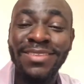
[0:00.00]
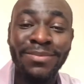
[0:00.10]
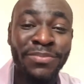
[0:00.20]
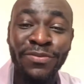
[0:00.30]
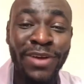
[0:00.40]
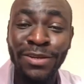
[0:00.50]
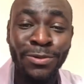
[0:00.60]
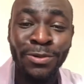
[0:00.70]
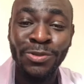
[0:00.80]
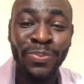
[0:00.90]
Before, I don't
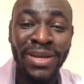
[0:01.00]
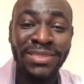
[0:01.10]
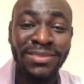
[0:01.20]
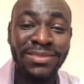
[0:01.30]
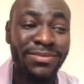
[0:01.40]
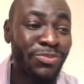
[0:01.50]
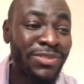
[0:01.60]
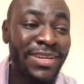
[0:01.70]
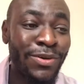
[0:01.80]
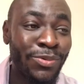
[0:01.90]
go to parties. But
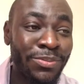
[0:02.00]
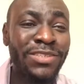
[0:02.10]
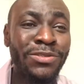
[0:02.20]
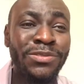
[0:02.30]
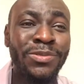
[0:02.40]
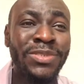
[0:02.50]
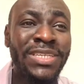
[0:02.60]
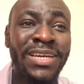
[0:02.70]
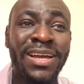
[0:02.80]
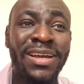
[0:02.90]
now, I just go
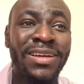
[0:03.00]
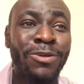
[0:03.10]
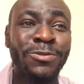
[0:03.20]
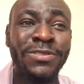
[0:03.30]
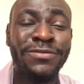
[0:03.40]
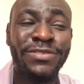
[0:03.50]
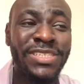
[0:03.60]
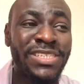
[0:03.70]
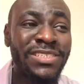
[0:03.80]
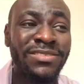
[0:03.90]
there, hang out with
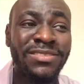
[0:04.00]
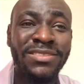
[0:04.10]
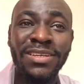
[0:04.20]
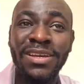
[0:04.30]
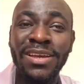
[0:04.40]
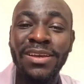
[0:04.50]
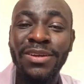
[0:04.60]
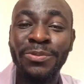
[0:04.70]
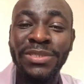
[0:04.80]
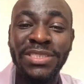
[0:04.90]
friends,
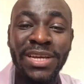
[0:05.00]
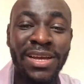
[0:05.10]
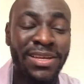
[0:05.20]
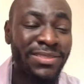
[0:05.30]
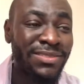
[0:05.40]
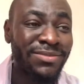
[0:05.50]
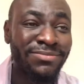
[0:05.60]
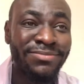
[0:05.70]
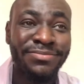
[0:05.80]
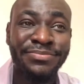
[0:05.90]
we chat,
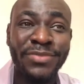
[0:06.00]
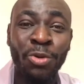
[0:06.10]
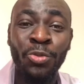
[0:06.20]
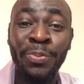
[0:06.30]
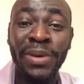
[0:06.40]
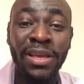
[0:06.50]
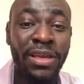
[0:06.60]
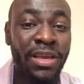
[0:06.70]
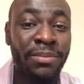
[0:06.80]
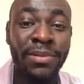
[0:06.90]
we play
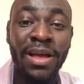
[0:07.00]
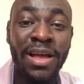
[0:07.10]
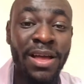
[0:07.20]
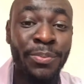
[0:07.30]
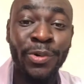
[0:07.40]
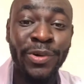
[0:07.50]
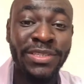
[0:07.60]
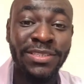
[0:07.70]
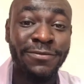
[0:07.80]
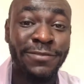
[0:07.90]
game. Ah,
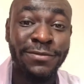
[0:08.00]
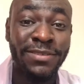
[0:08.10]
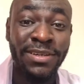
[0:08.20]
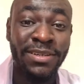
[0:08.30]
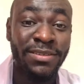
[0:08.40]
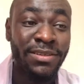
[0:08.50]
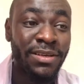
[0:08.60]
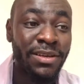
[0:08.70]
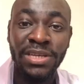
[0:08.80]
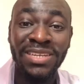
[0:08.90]
boys, and FIFA.
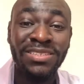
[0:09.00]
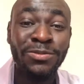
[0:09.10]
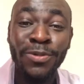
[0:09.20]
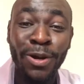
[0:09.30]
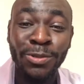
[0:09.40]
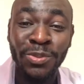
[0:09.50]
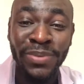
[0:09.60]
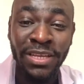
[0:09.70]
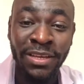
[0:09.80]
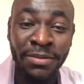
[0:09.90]
I didn't know how to
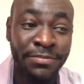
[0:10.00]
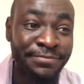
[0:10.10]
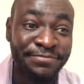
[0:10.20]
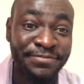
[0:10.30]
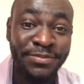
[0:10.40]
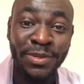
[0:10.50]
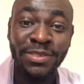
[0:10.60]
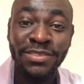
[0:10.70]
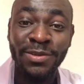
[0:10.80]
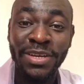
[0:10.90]
play game,
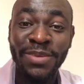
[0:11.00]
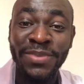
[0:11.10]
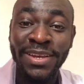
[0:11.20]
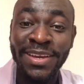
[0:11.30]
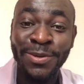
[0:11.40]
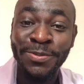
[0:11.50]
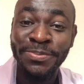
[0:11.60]
but look at me now,